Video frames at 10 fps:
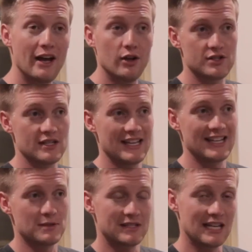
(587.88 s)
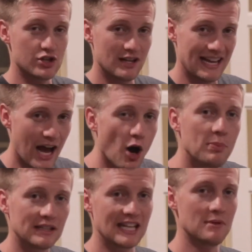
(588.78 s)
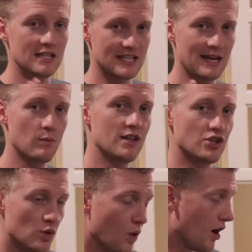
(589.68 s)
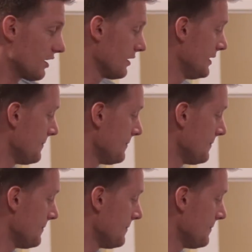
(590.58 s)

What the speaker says: else is potentially helping them in the same way that you are.